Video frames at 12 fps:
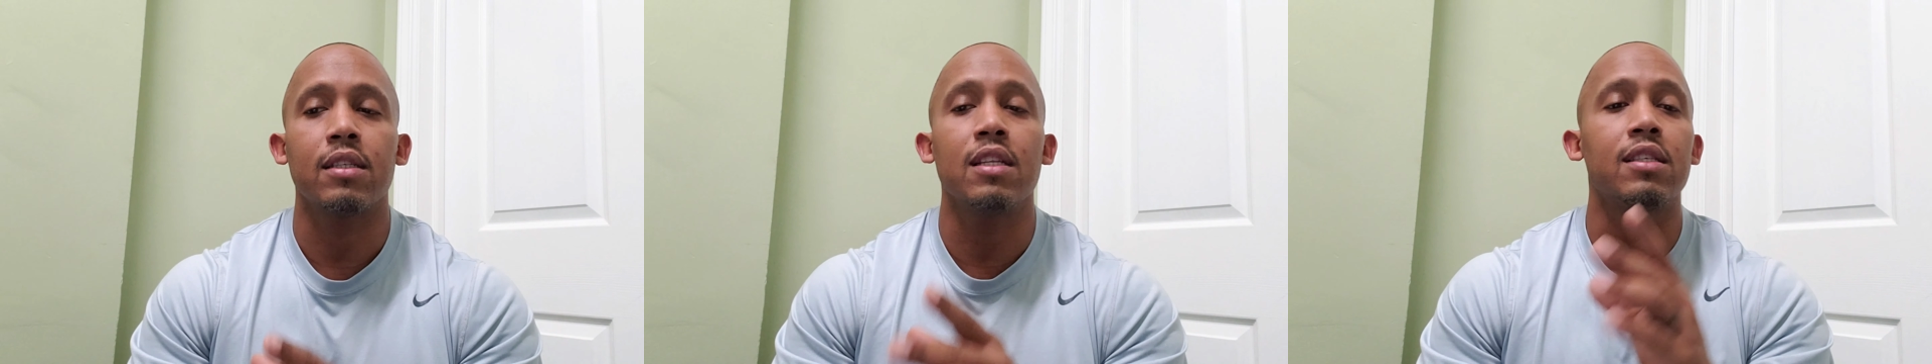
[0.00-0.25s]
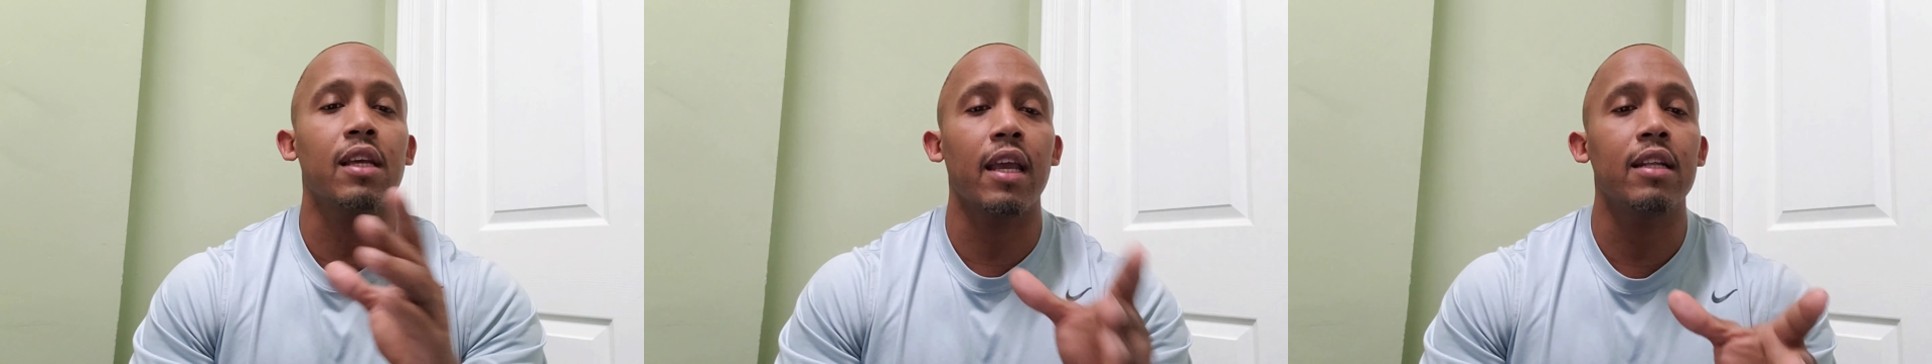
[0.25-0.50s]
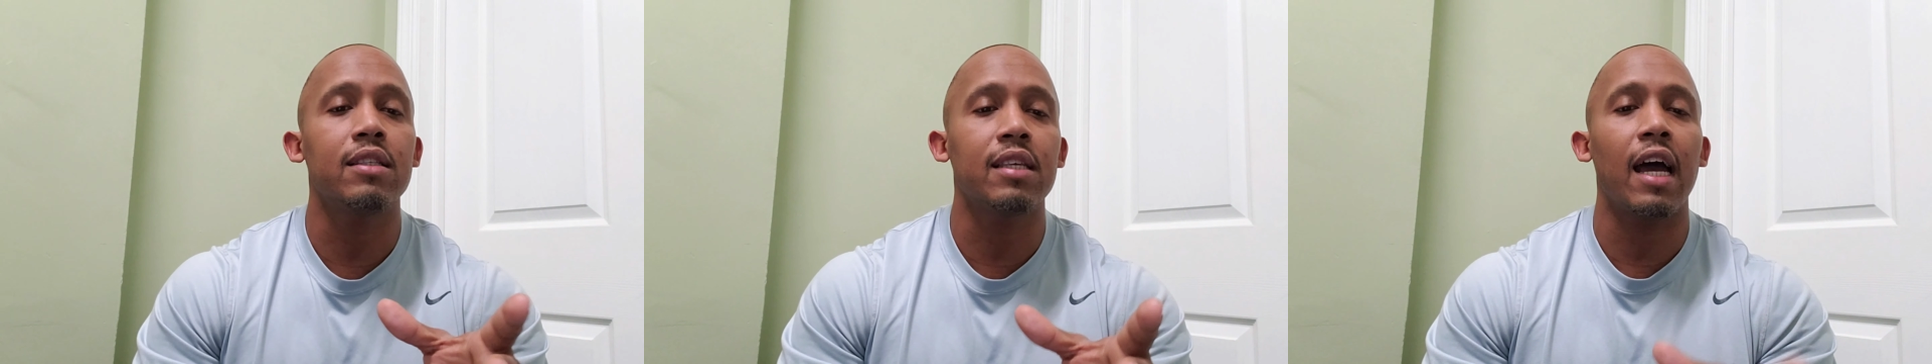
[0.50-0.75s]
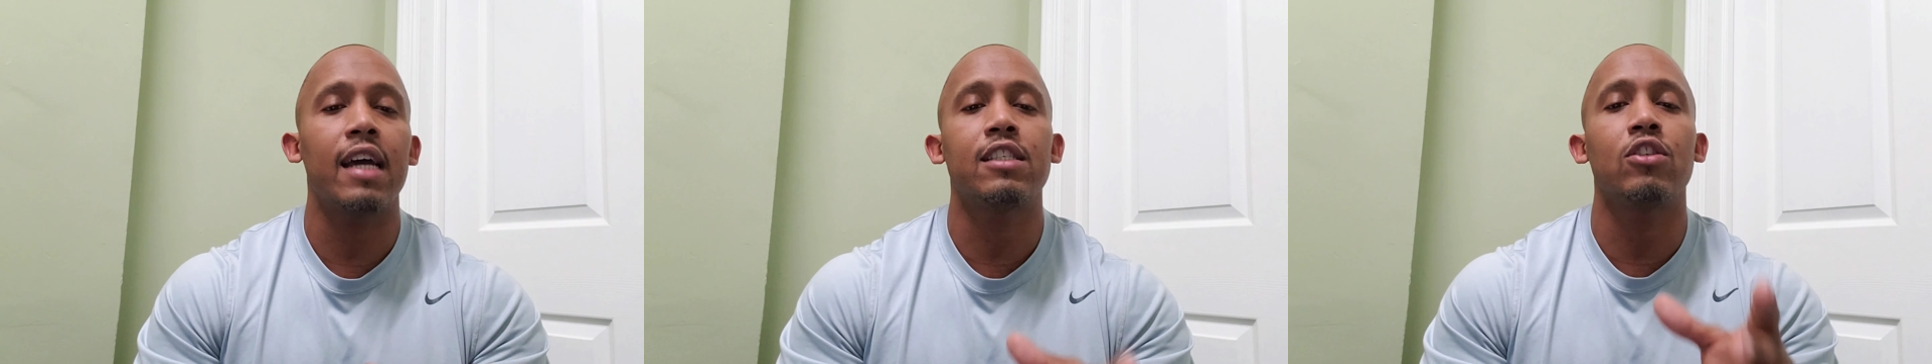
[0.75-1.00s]
This again
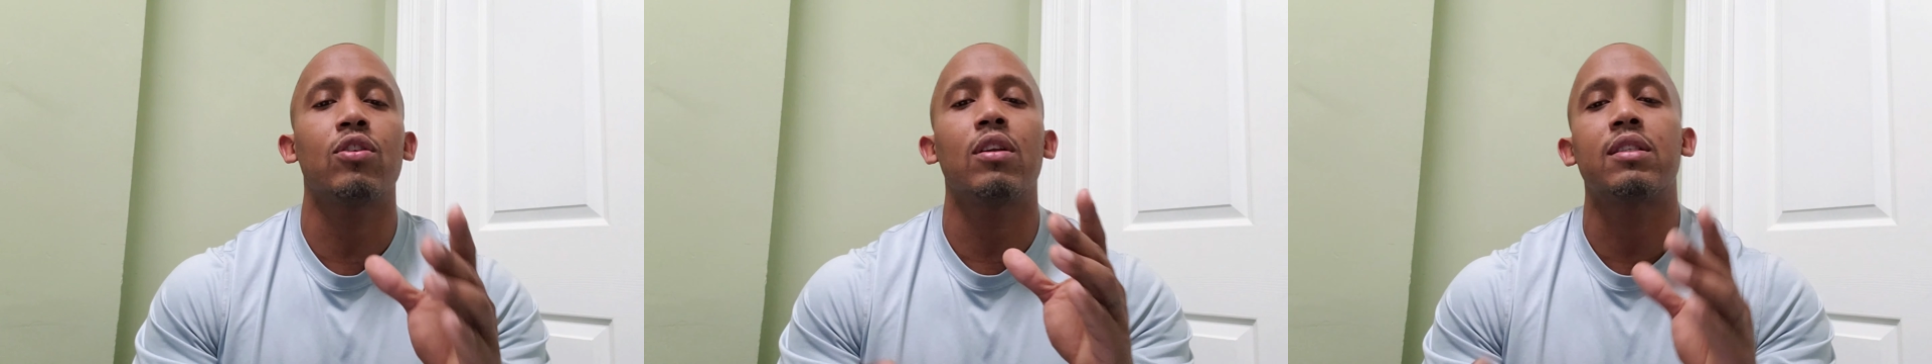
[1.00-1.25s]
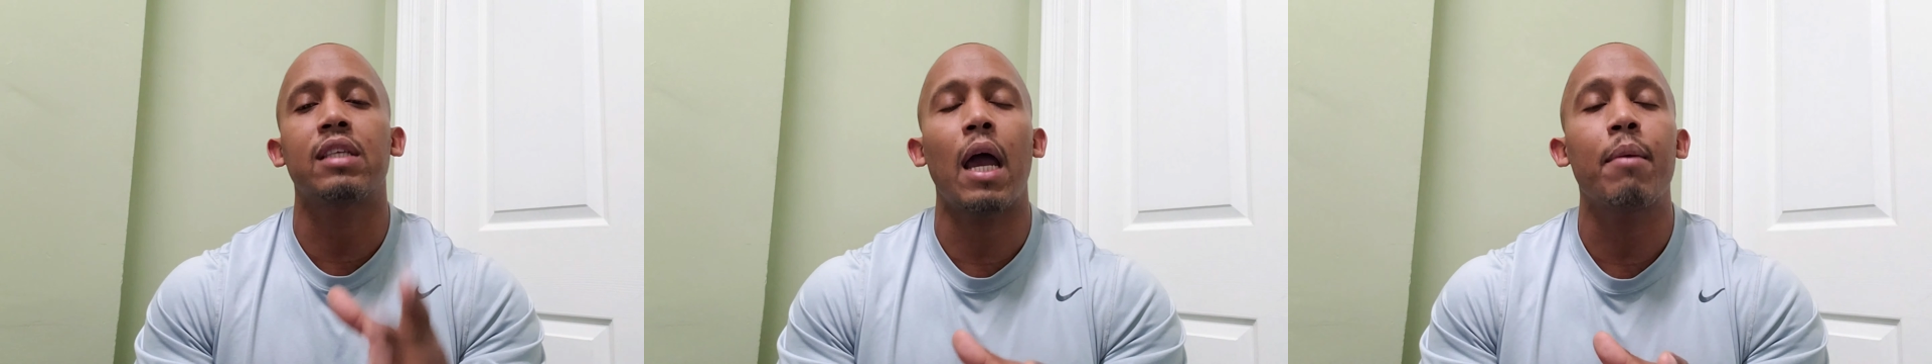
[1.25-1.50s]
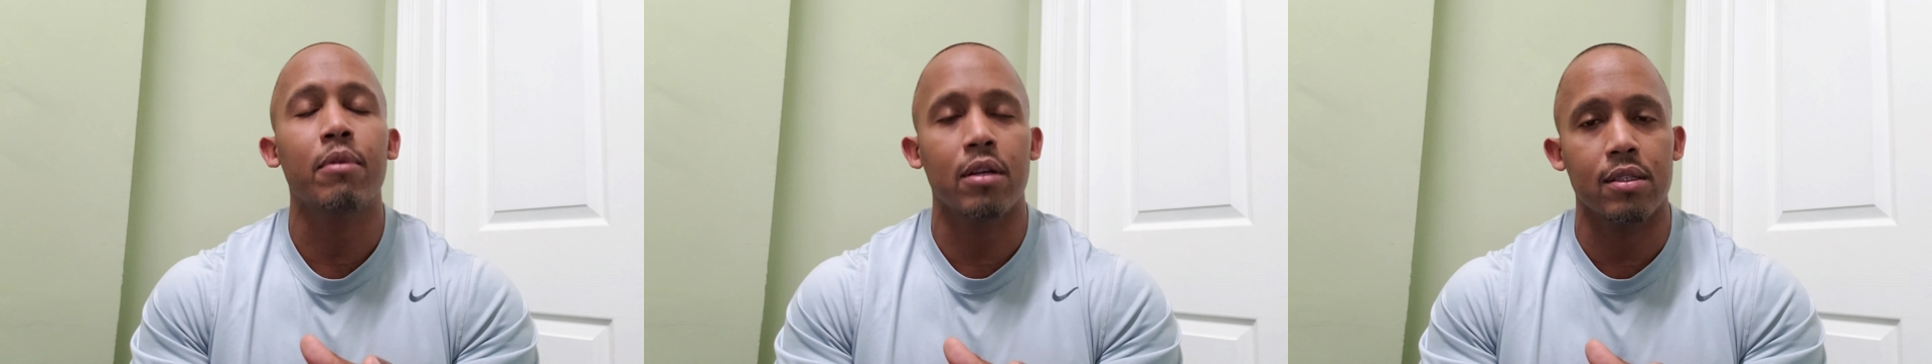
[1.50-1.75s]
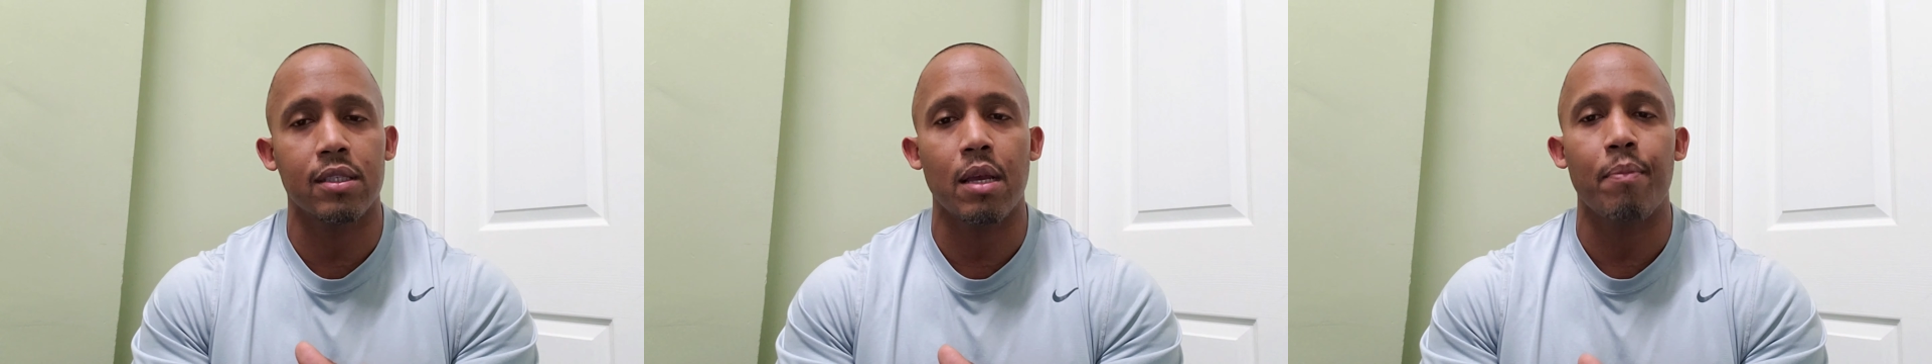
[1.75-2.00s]
ties into the time
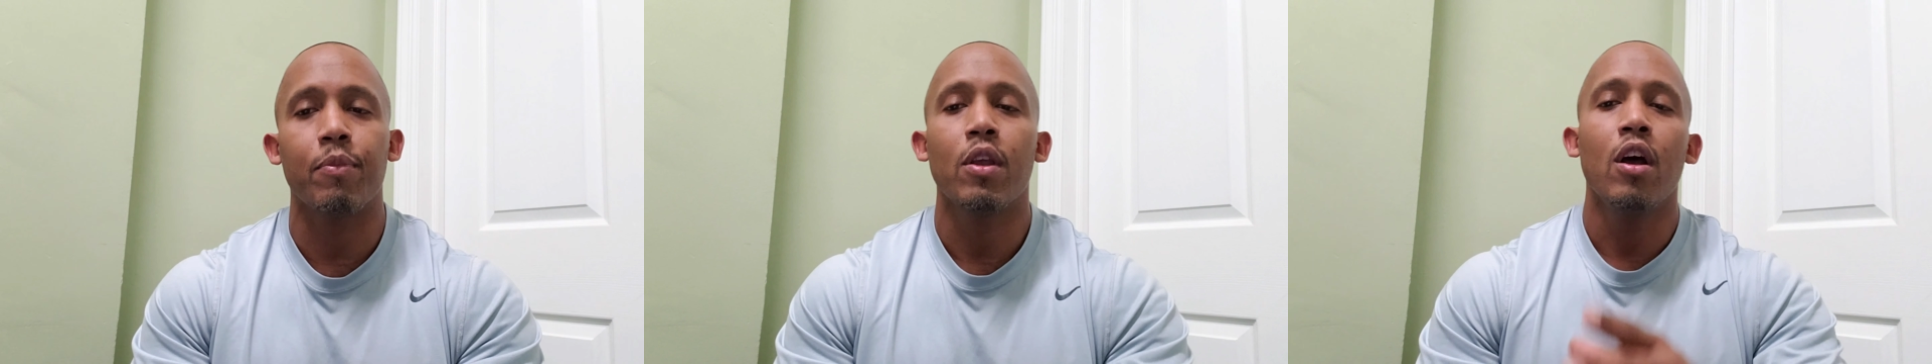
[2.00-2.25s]
concept.